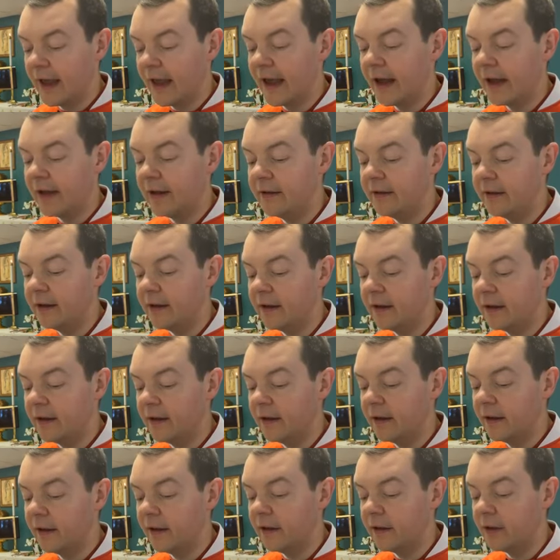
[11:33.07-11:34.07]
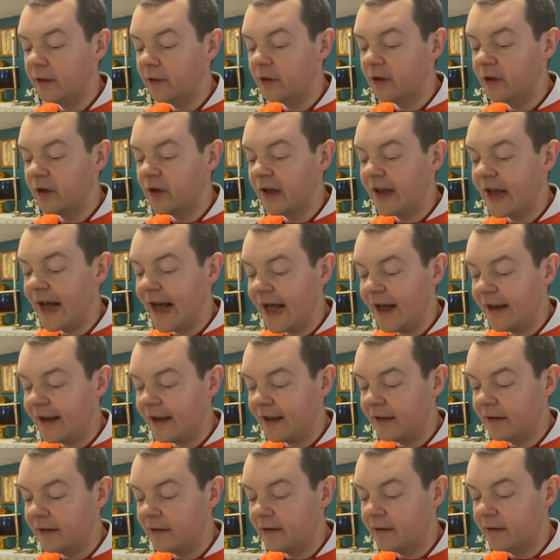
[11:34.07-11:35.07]
And she got
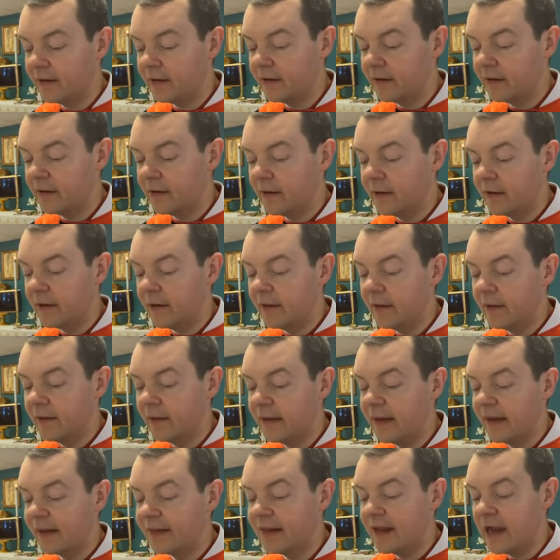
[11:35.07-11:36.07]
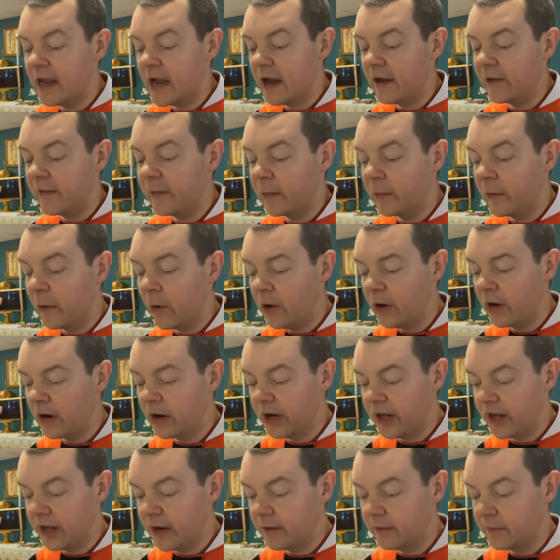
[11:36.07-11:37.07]
it that the
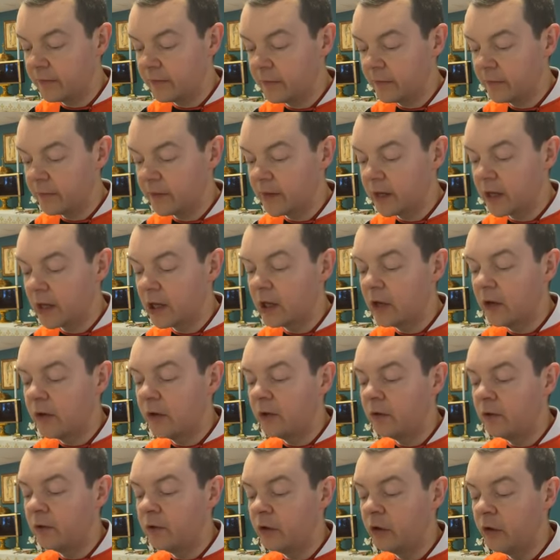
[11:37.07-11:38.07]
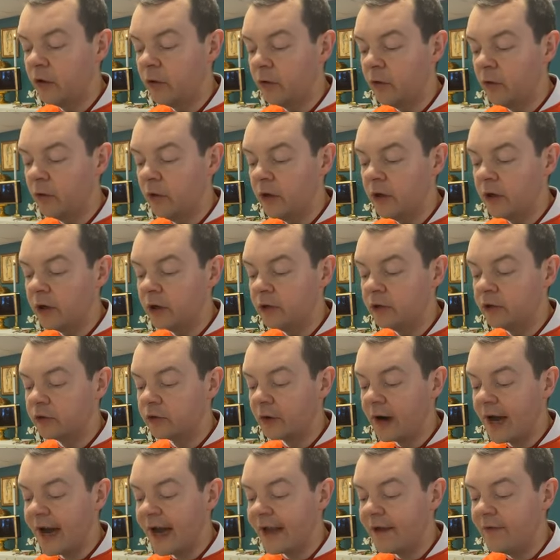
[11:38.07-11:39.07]
authority to
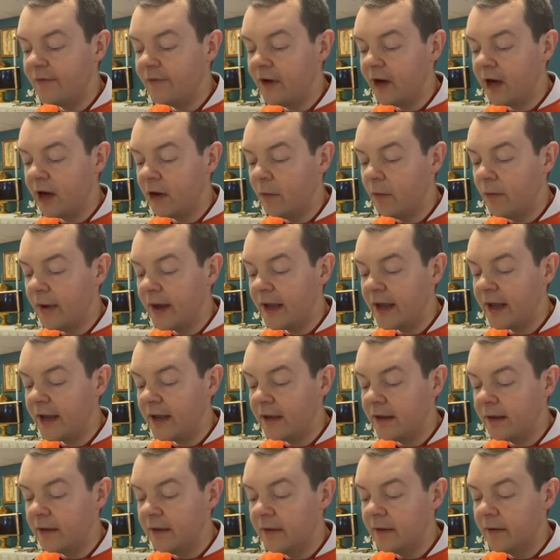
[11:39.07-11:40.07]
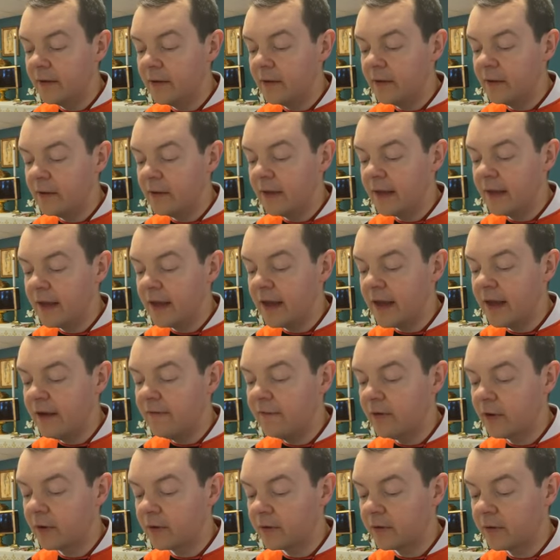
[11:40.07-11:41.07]
drive away the
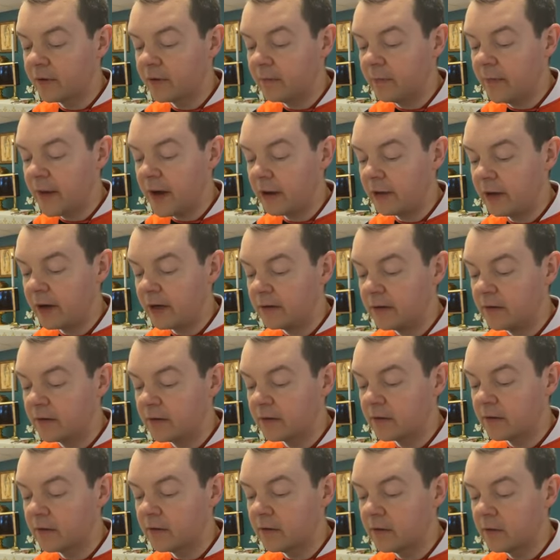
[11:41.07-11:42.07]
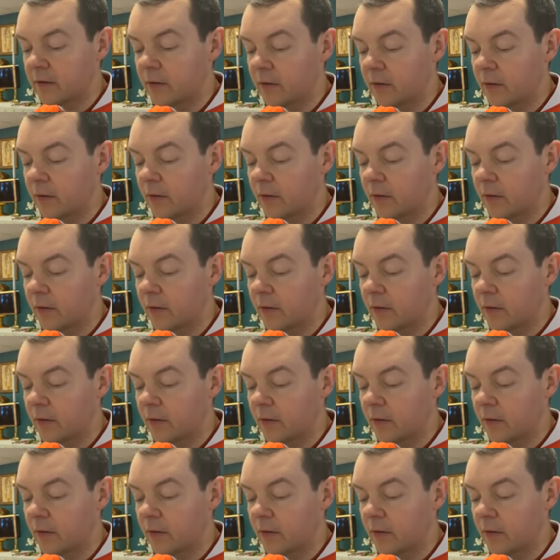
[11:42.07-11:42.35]
evil spirits